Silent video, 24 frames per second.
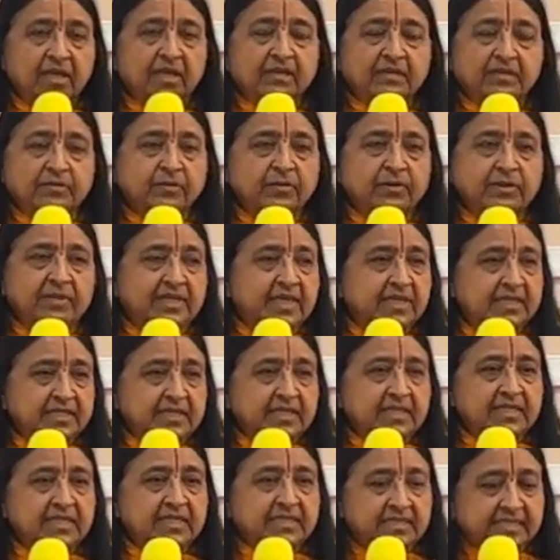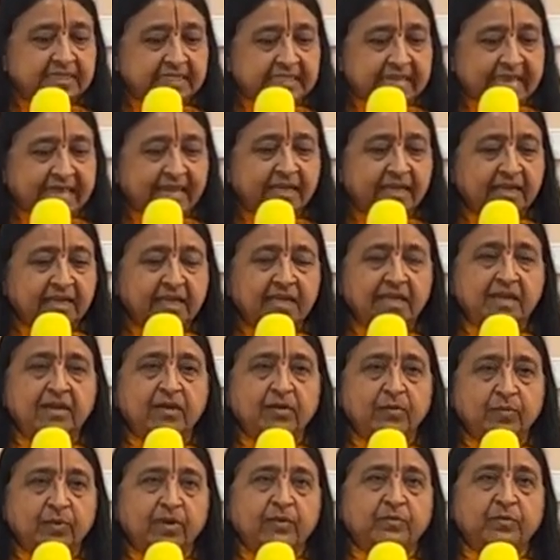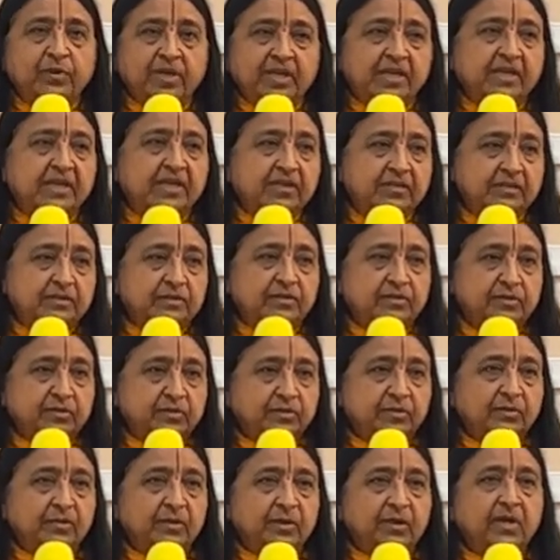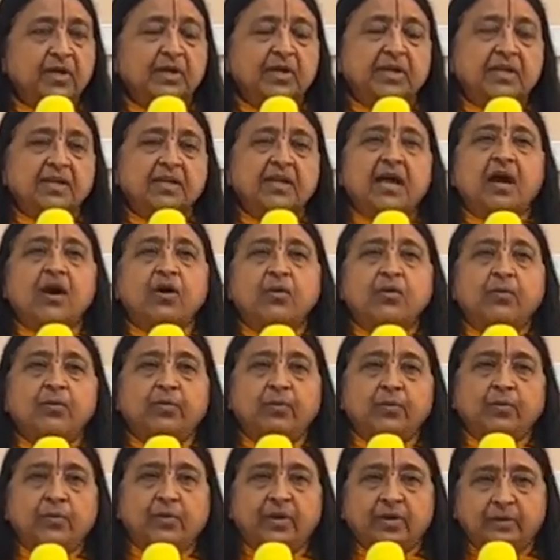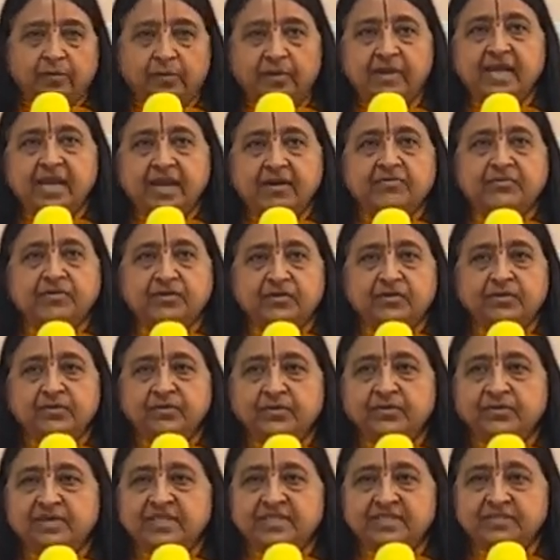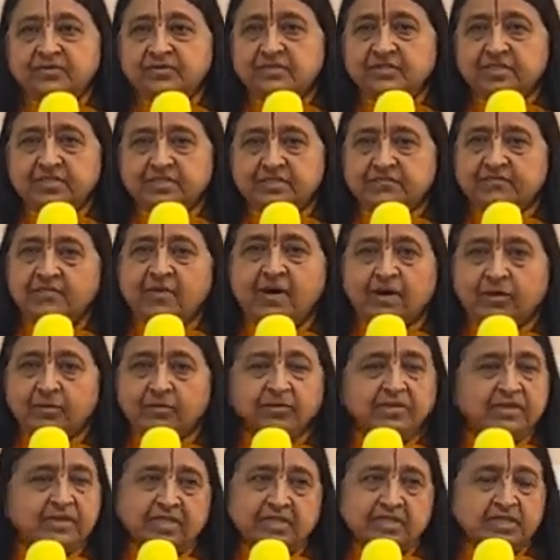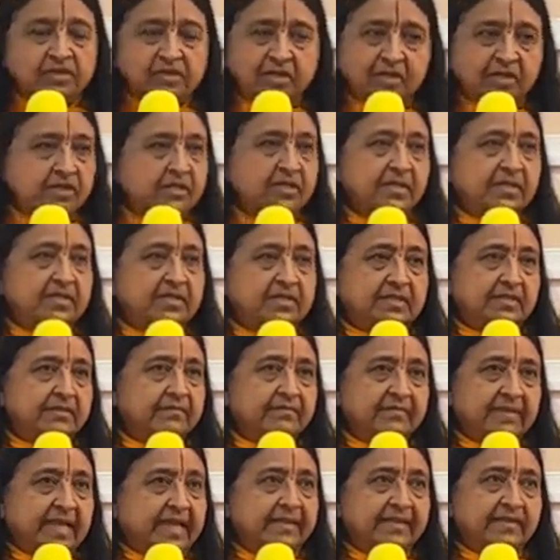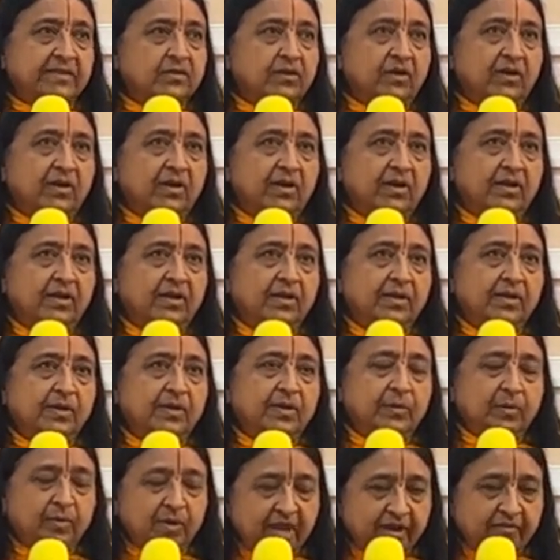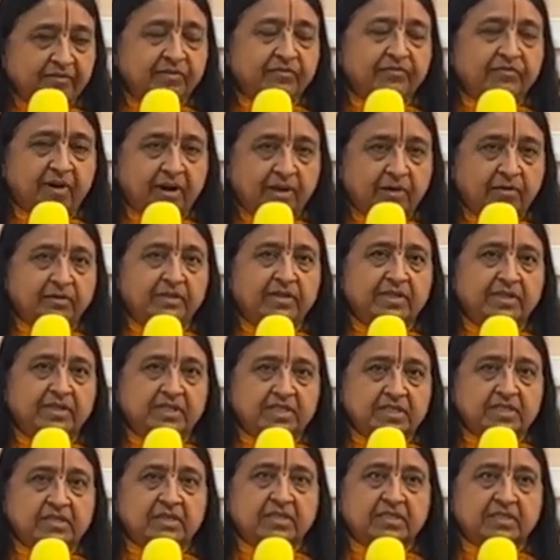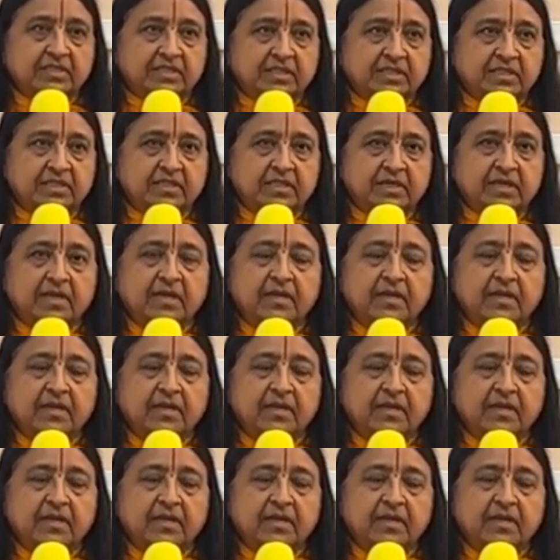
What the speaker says: He told us exactly what we need to do. Now what we have to do is to just follow the instructions. That is all. We have to follow the instructions.